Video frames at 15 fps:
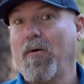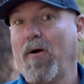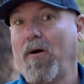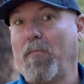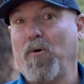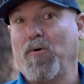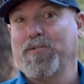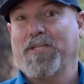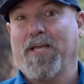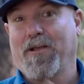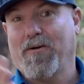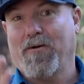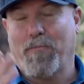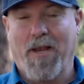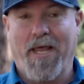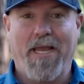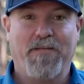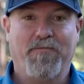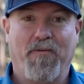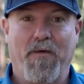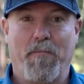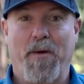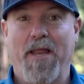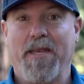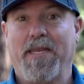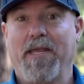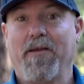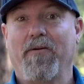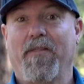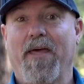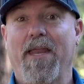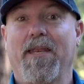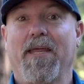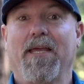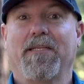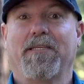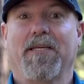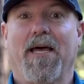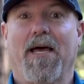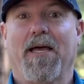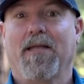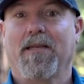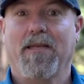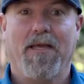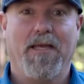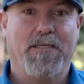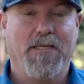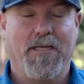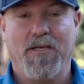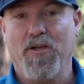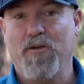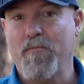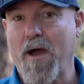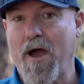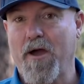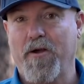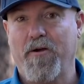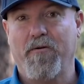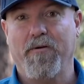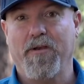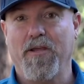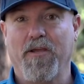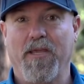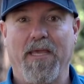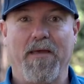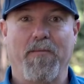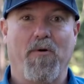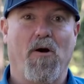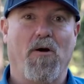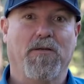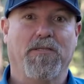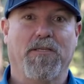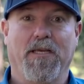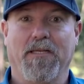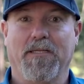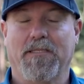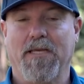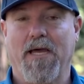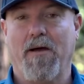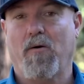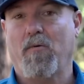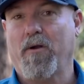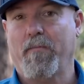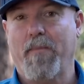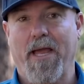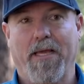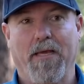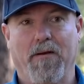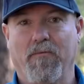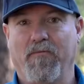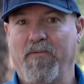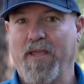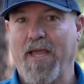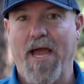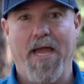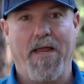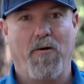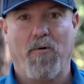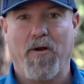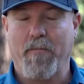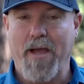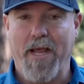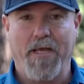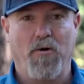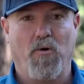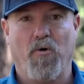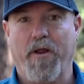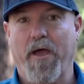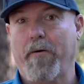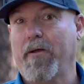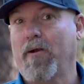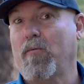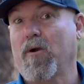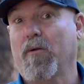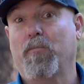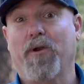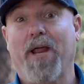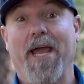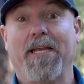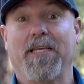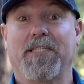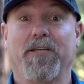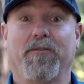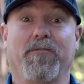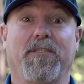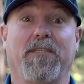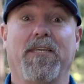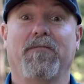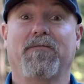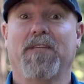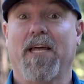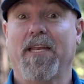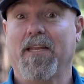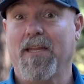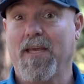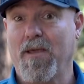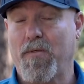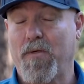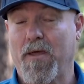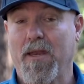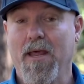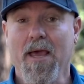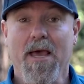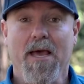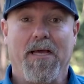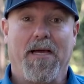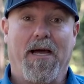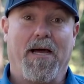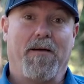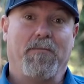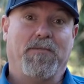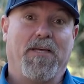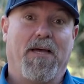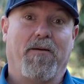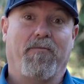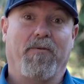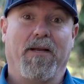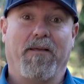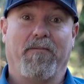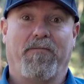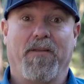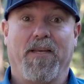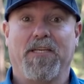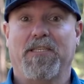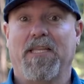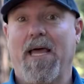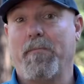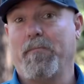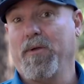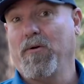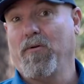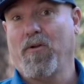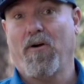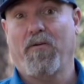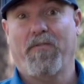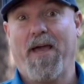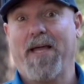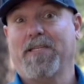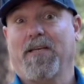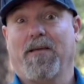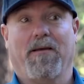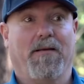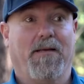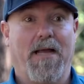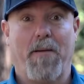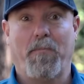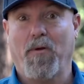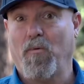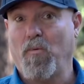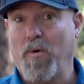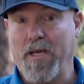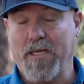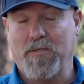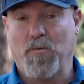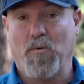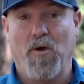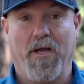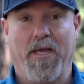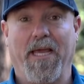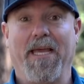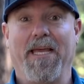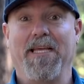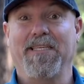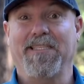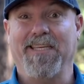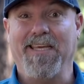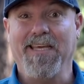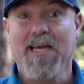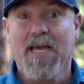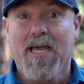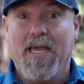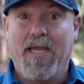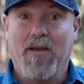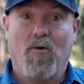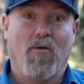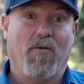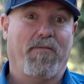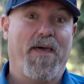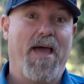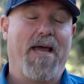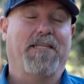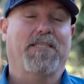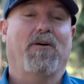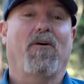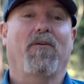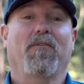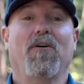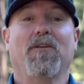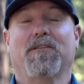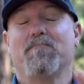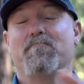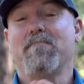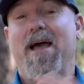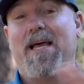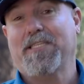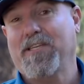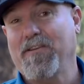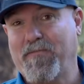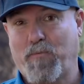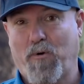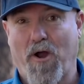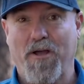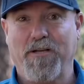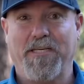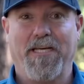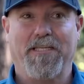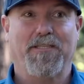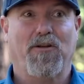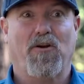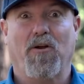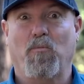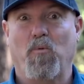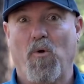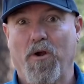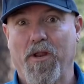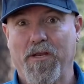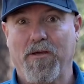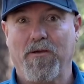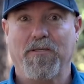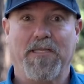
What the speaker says: I'm also got plans for the Bandera. That needs a new motor, a new gearbox. I want to make it V8, I want to make it auto, and I want to put 80 series diffs underneath it. So really finish that build off. That's a couple of weeks work easy in all of that. So I've got some massive projects that I'd want to do.